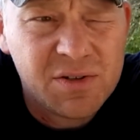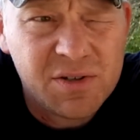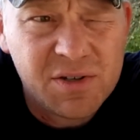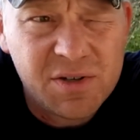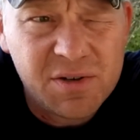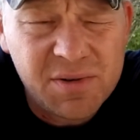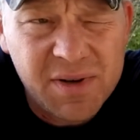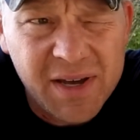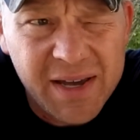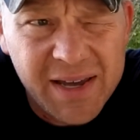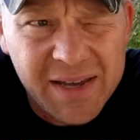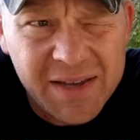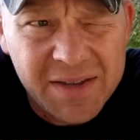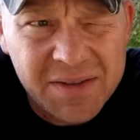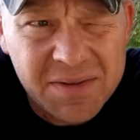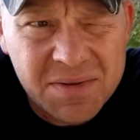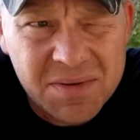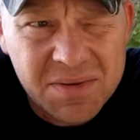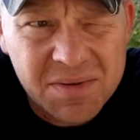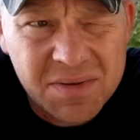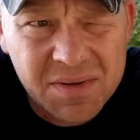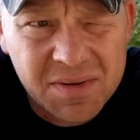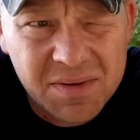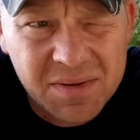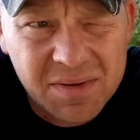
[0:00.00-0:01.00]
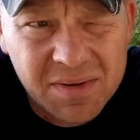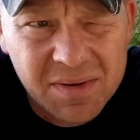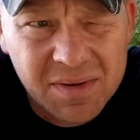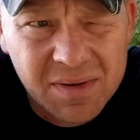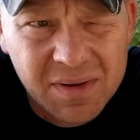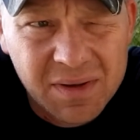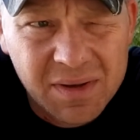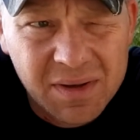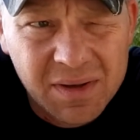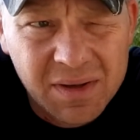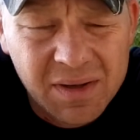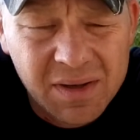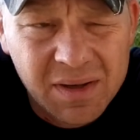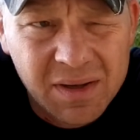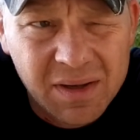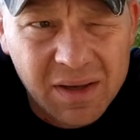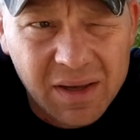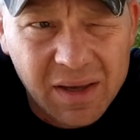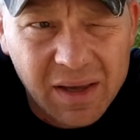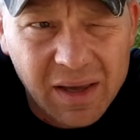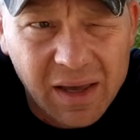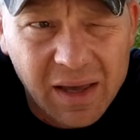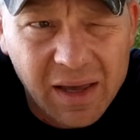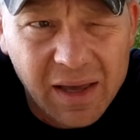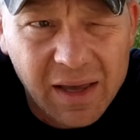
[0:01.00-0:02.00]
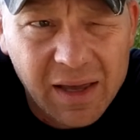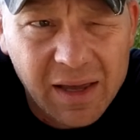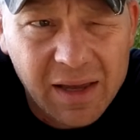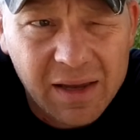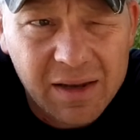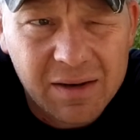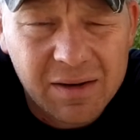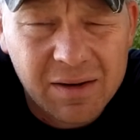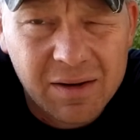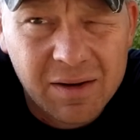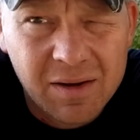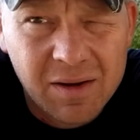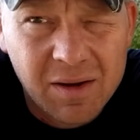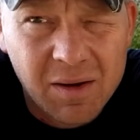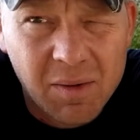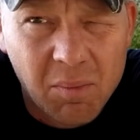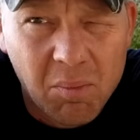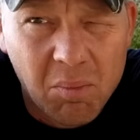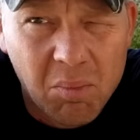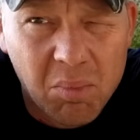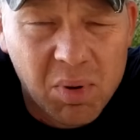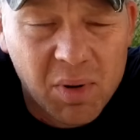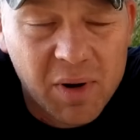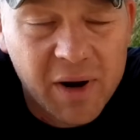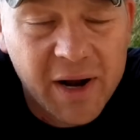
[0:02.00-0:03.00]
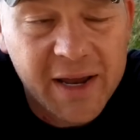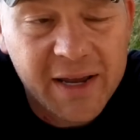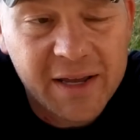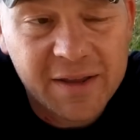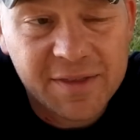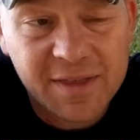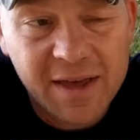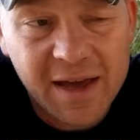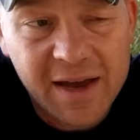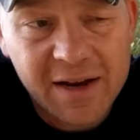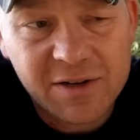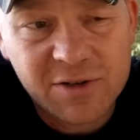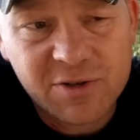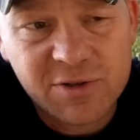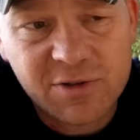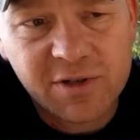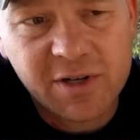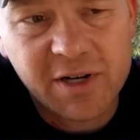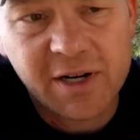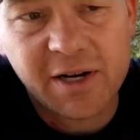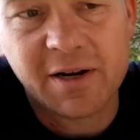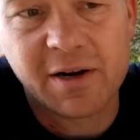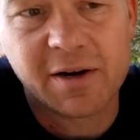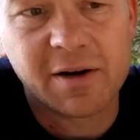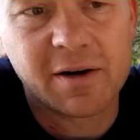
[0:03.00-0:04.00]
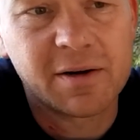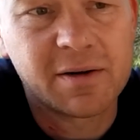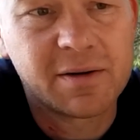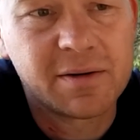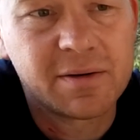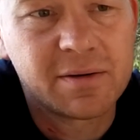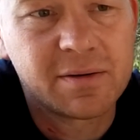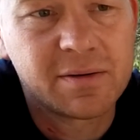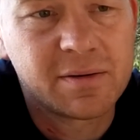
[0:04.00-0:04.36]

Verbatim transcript: 2 hands, and break that trigger